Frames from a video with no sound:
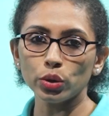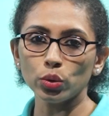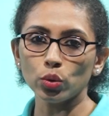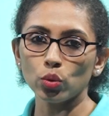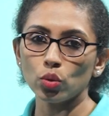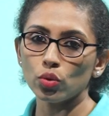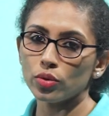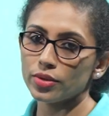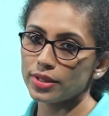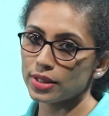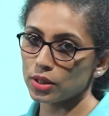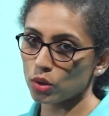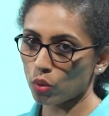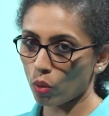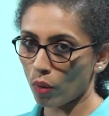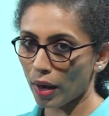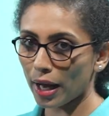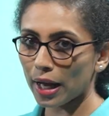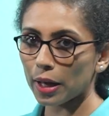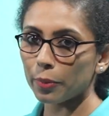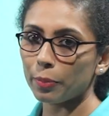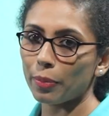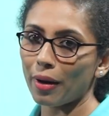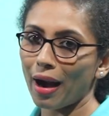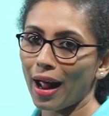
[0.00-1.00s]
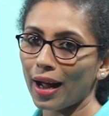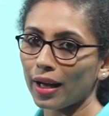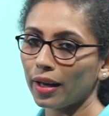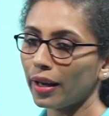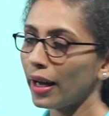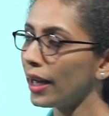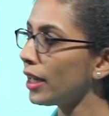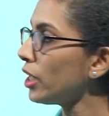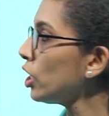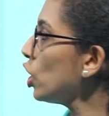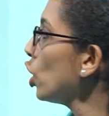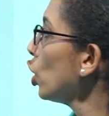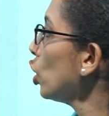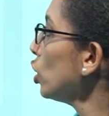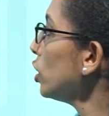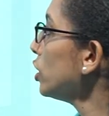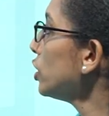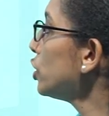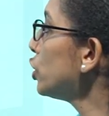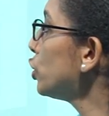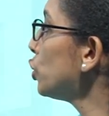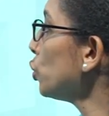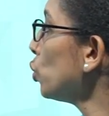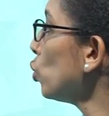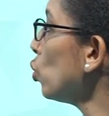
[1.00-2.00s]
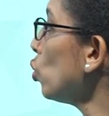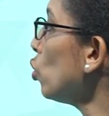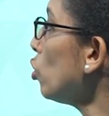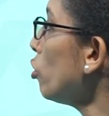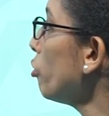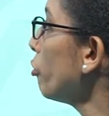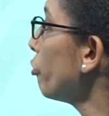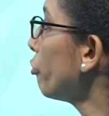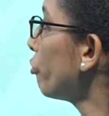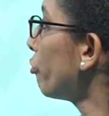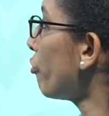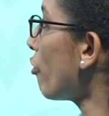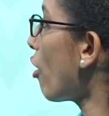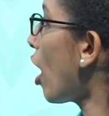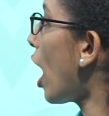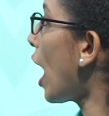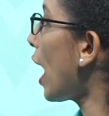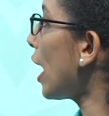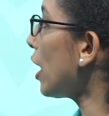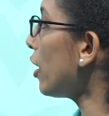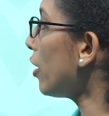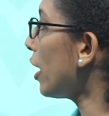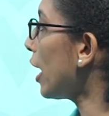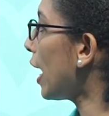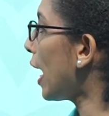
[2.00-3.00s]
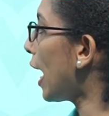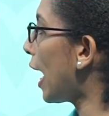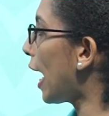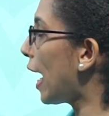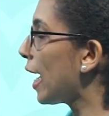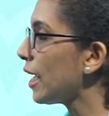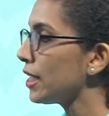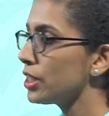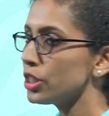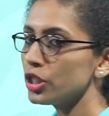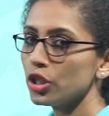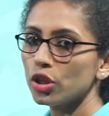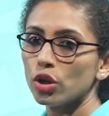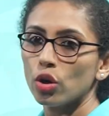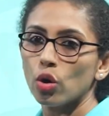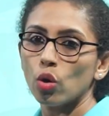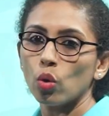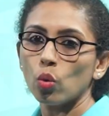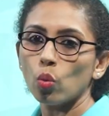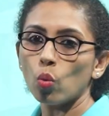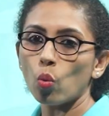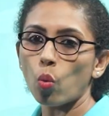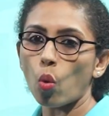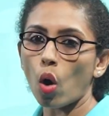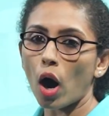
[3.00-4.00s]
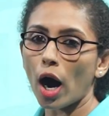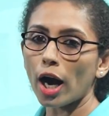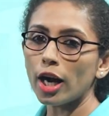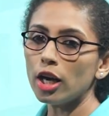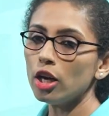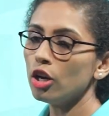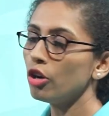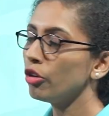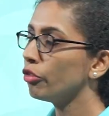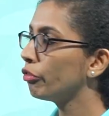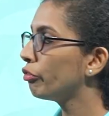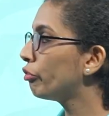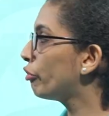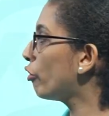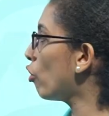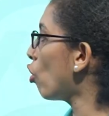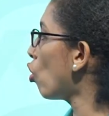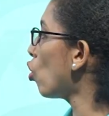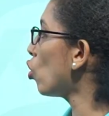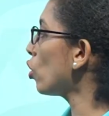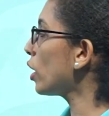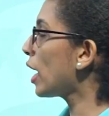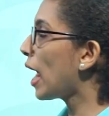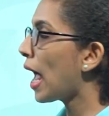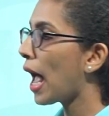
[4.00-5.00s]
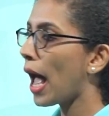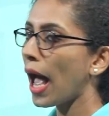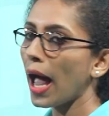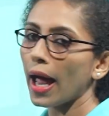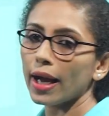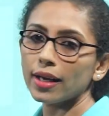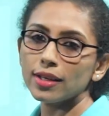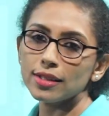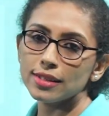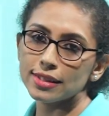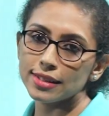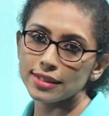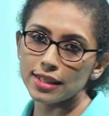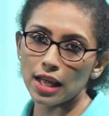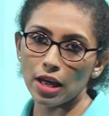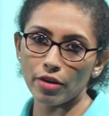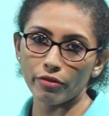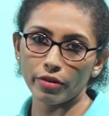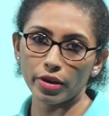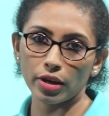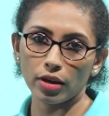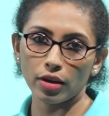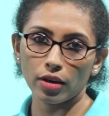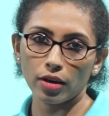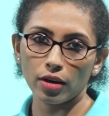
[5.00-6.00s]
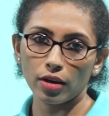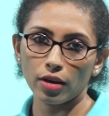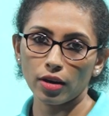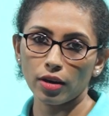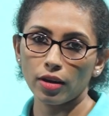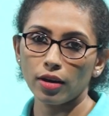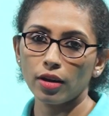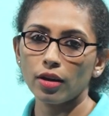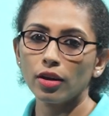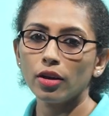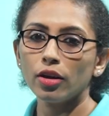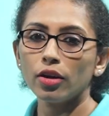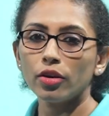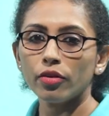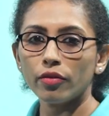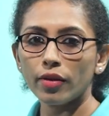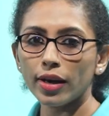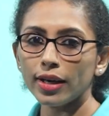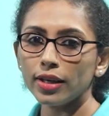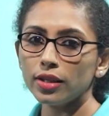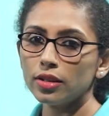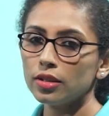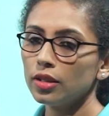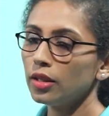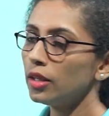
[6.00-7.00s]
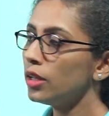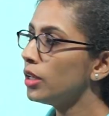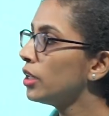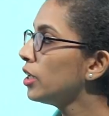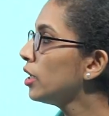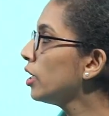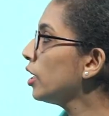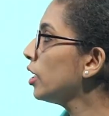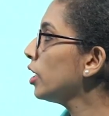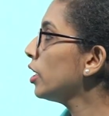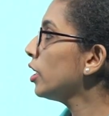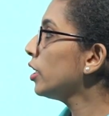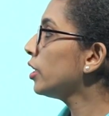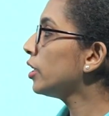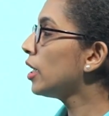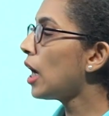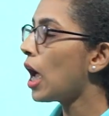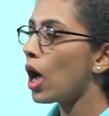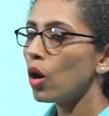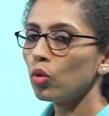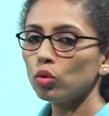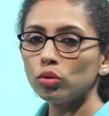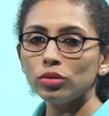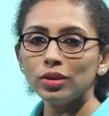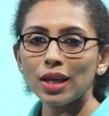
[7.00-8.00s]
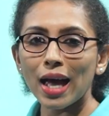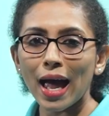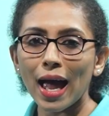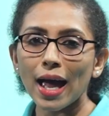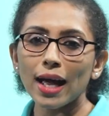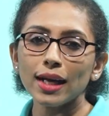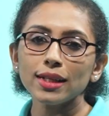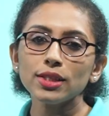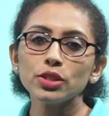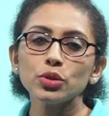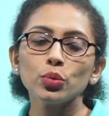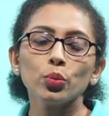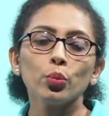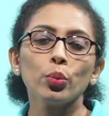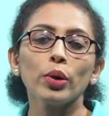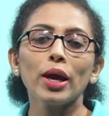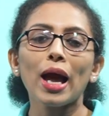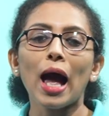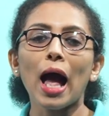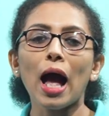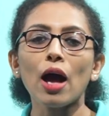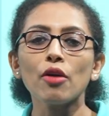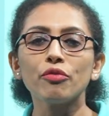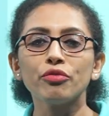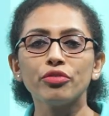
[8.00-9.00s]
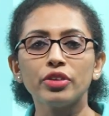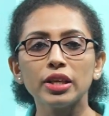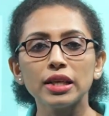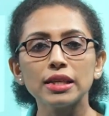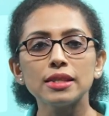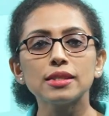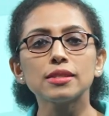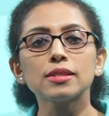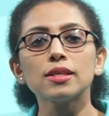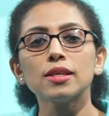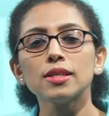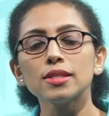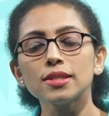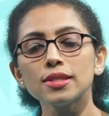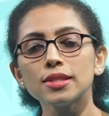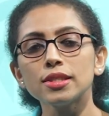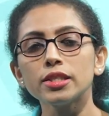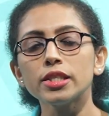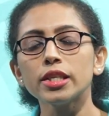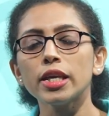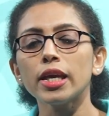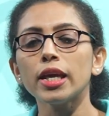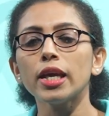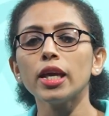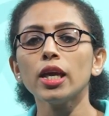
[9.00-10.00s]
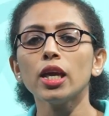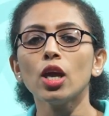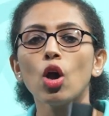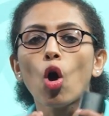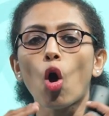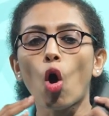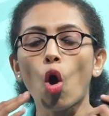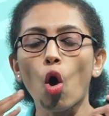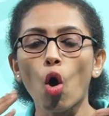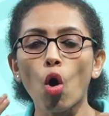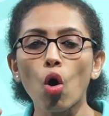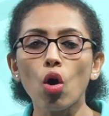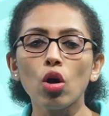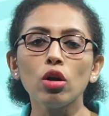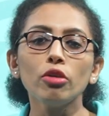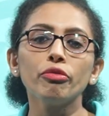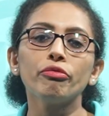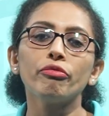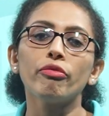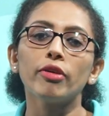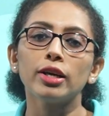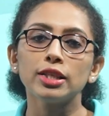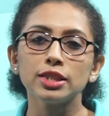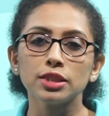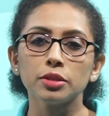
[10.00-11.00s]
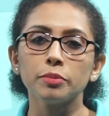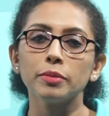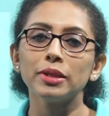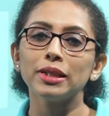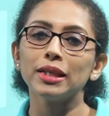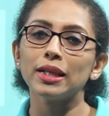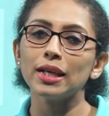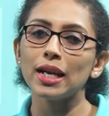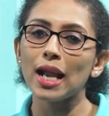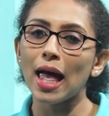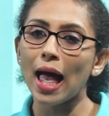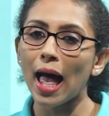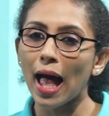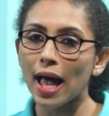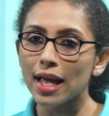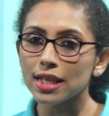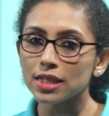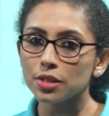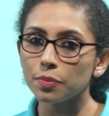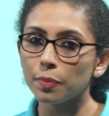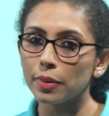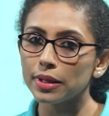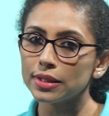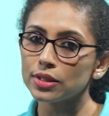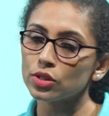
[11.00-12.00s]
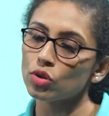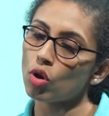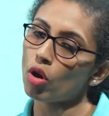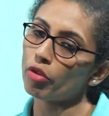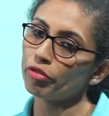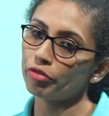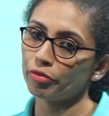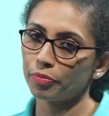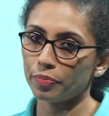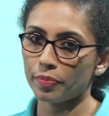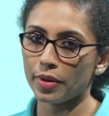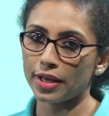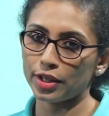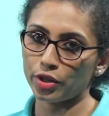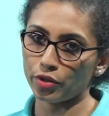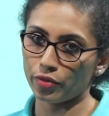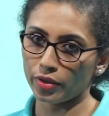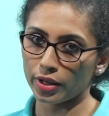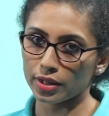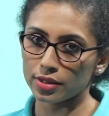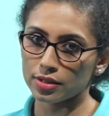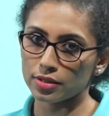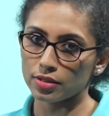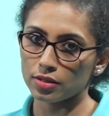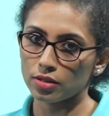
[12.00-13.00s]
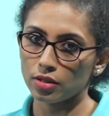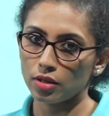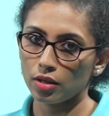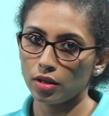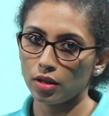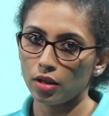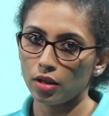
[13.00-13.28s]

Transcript: to square bracket 2, 5, 8, 1, 4 and 7, right? Now that we have discussed the all fundamental aspects of matrix,